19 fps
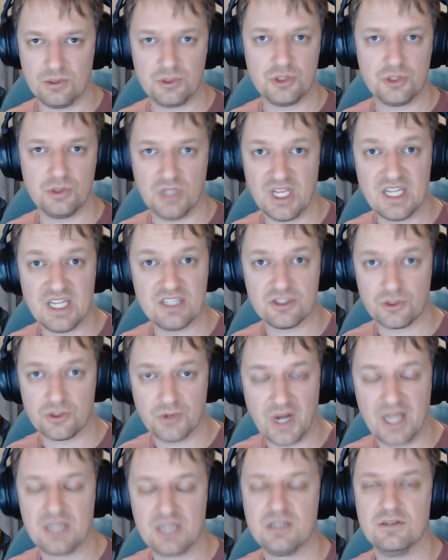
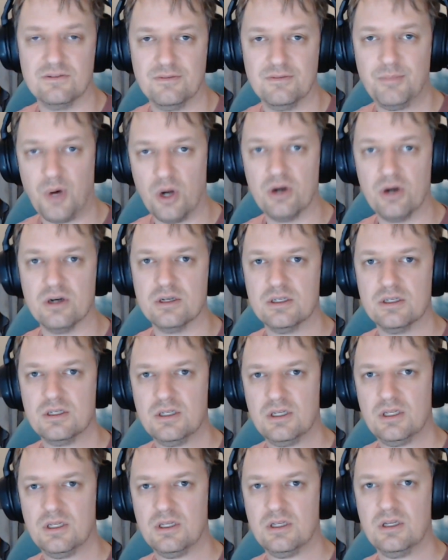interactive part
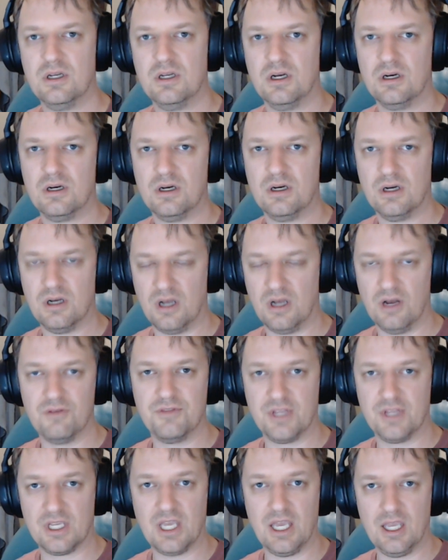of the
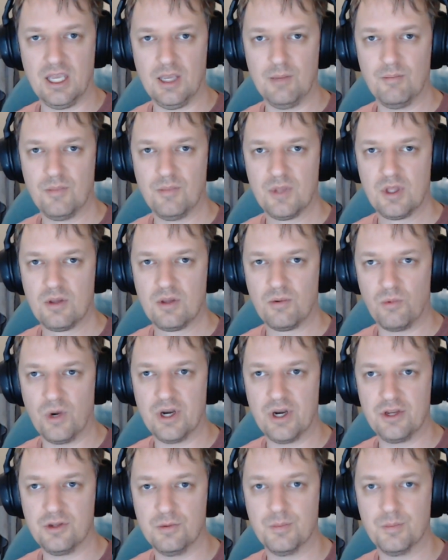game where
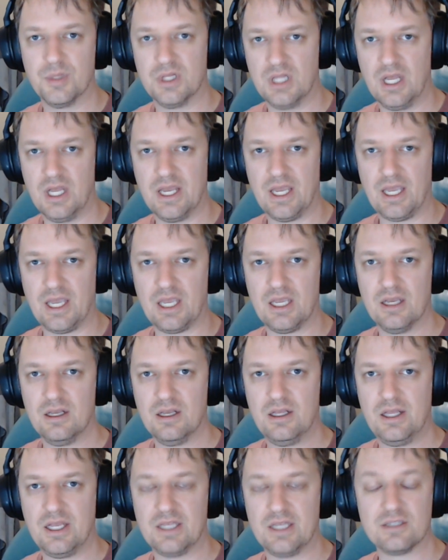you play
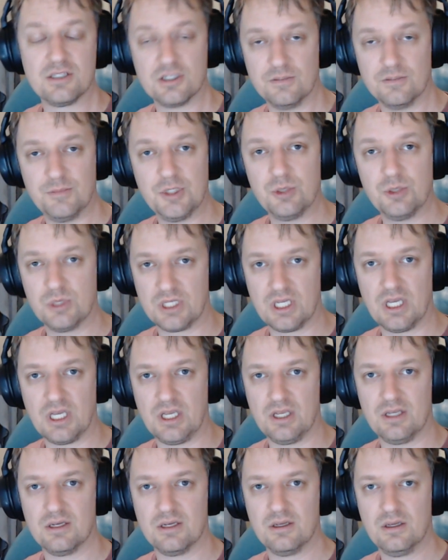and communicate
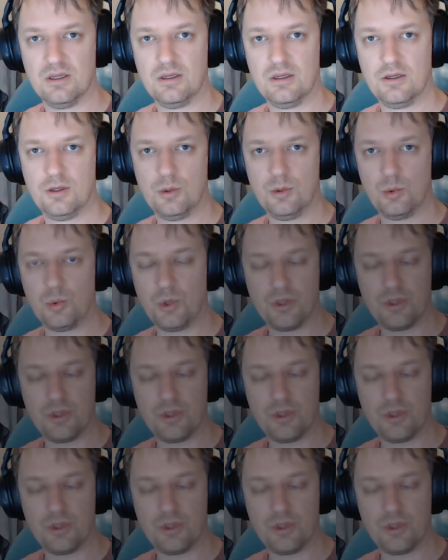with other